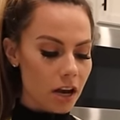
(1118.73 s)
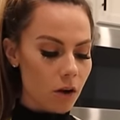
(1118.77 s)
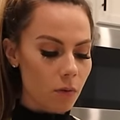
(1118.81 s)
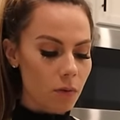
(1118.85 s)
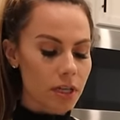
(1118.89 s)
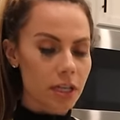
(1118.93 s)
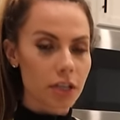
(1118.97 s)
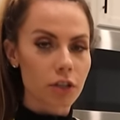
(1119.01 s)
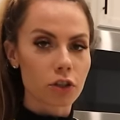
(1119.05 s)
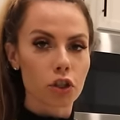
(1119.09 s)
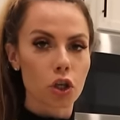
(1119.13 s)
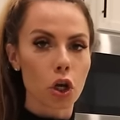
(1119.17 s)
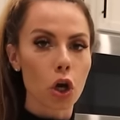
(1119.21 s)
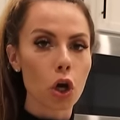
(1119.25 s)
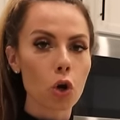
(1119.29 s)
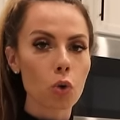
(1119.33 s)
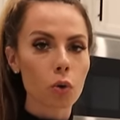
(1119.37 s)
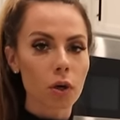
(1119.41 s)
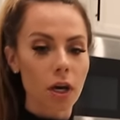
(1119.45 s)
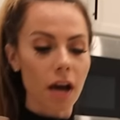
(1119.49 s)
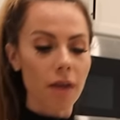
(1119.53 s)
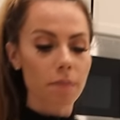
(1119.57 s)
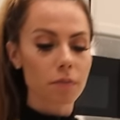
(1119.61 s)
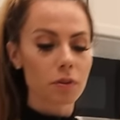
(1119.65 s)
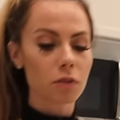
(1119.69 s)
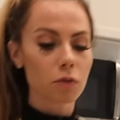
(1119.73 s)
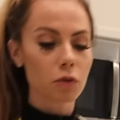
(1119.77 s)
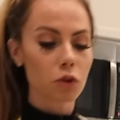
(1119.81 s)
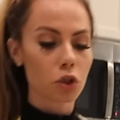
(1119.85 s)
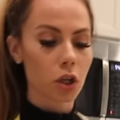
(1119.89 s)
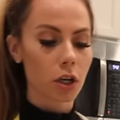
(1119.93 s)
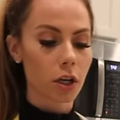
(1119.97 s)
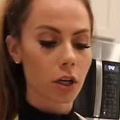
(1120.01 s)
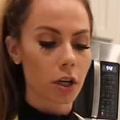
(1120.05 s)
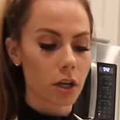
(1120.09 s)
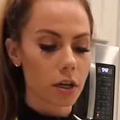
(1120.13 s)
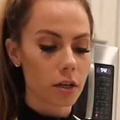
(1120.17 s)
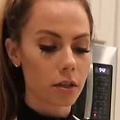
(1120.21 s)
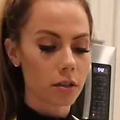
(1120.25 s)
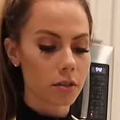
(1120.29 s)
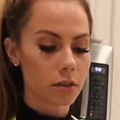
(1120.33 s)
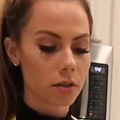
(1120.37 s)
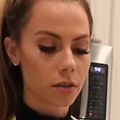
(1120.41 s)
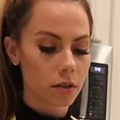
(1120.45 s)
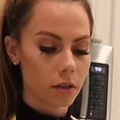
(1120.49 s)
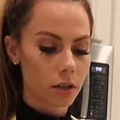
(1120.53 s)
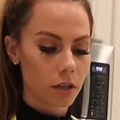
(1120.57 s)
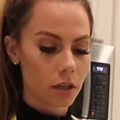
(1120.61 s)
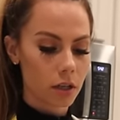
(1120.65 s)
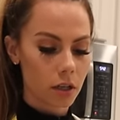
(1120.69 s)
Now we need 2 cups of sugars.
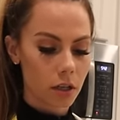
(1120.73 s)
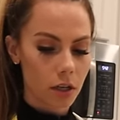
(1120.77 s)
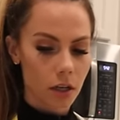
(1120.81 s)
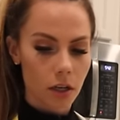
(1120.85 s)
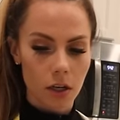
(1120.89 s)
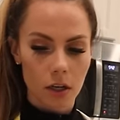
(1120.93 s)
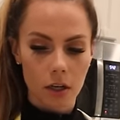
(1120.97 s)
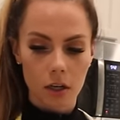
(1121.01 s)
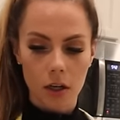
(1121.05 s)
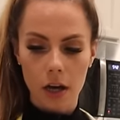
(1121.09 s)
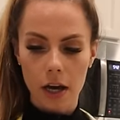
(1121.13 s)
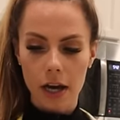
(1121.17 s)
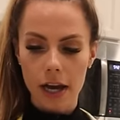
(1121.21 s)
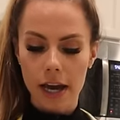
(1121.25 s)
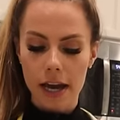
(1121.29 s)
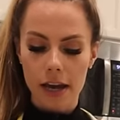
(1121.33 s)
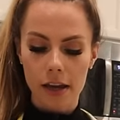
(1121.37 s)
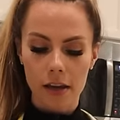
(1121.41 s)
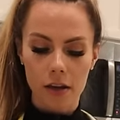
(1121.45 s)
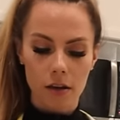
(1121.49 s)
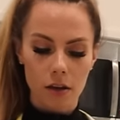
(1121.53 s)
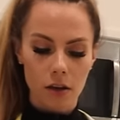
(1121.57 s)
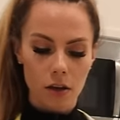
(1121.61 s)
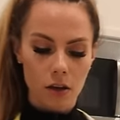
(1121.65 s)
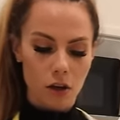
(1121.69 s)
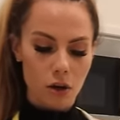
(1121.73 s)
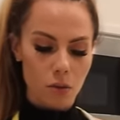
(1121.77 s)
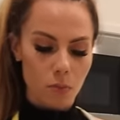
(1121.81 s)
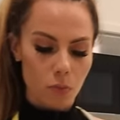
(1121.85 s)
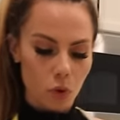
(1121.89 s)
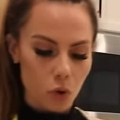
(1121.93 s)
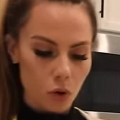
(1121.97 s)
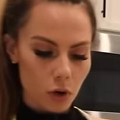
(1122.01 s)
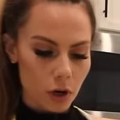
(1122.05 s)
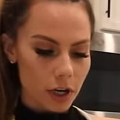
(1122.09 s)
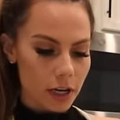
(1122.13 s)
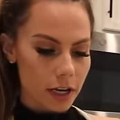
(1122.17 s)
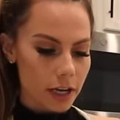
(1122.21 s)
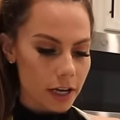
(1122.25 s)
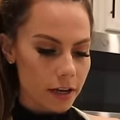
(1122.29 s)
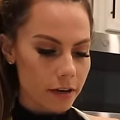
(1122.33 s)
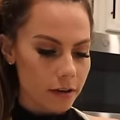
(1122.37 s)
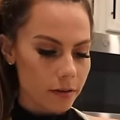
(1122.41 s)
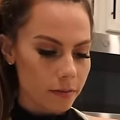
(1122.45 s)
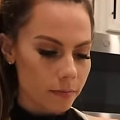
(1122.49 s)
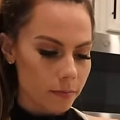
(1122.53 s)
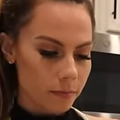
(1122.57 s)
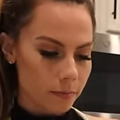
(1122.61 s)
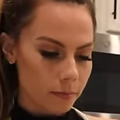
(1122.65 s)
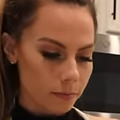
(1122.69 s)
Go ahead, pour it
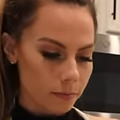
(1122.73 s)
in.